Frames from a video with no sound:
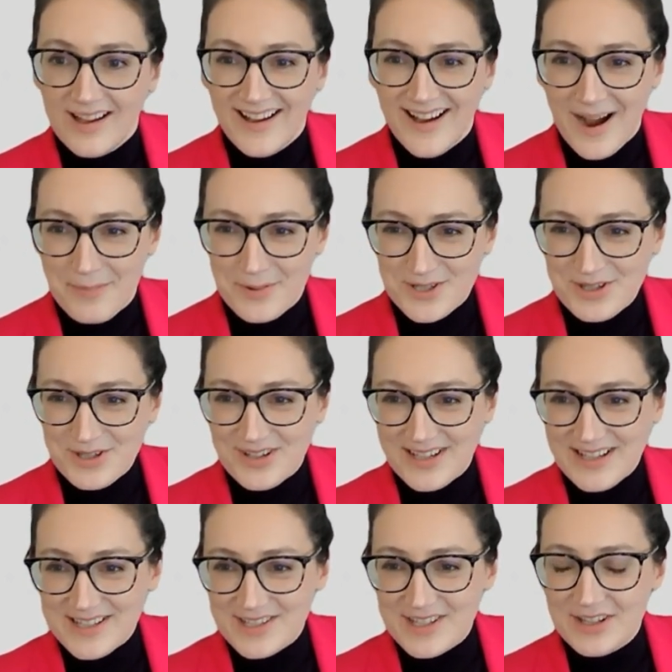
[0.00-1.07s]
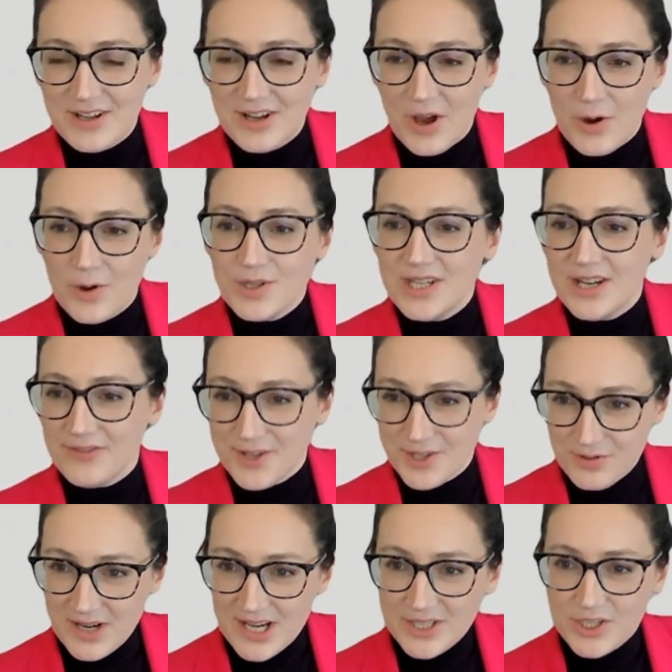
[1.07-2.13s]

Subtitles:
opportunities to go to different trade